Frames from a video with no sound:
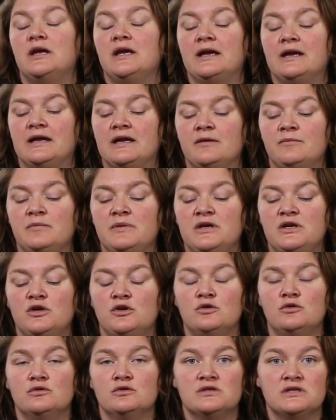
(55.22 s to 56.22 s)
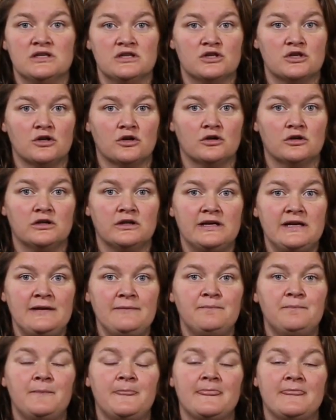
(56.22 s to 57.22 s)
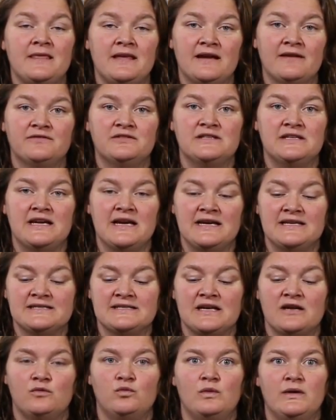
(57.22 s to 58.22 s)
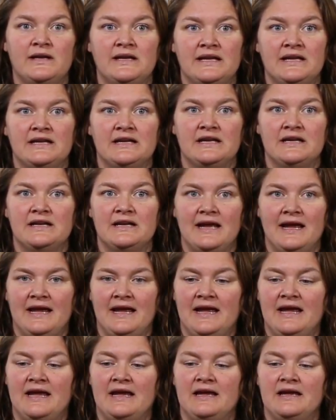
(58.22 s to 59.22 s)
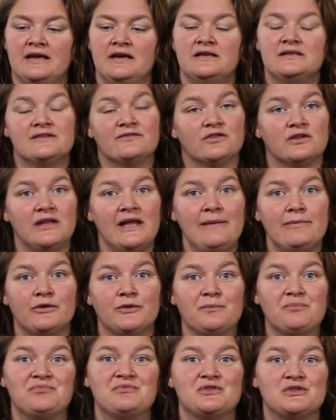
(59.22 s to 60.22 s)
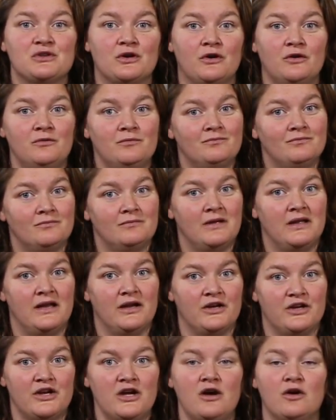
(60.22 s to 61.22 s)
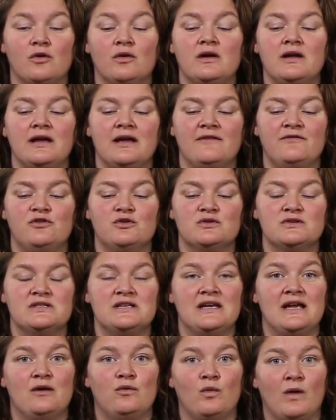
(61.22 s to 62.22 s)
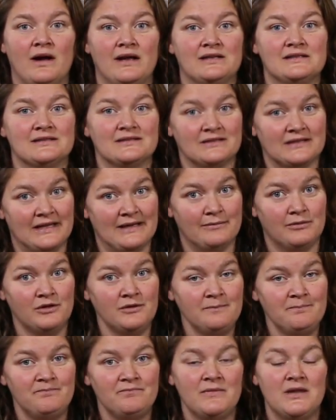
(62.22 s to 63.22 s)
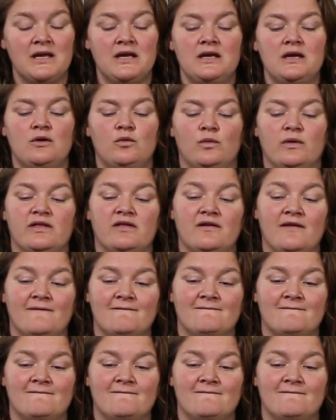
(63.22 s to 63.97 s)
it can be used internally, the FDA said we needed a different label. So here you go. If you see a white label with